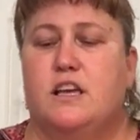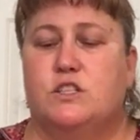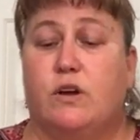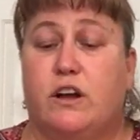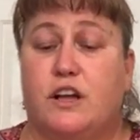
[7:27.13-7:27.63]

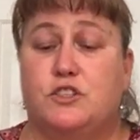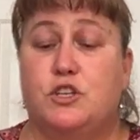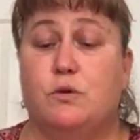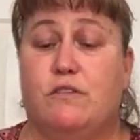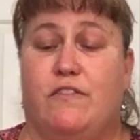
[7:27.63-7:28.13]
So I got
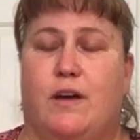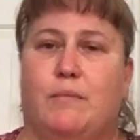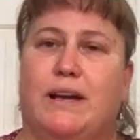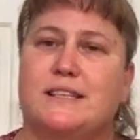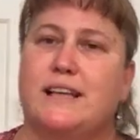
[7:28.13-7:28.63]
two of them
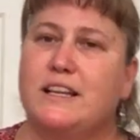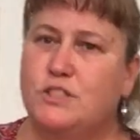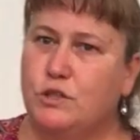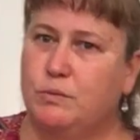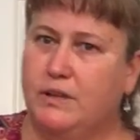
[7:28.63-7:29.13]
because I
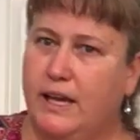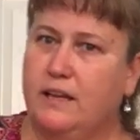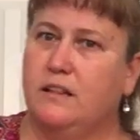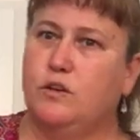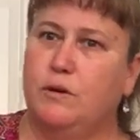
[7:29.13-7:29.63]
do
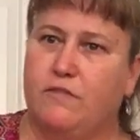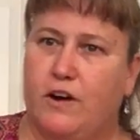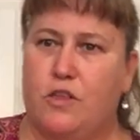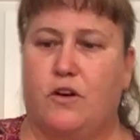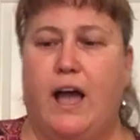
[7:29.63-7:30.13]
plan a little bit
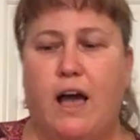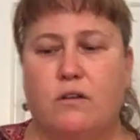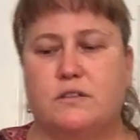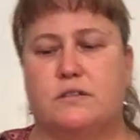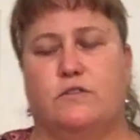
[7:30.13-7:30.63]
farther
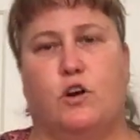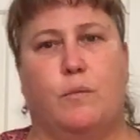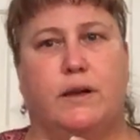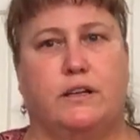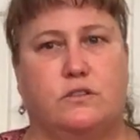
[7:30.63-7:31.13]
out for all
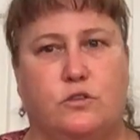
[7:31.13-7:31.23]
my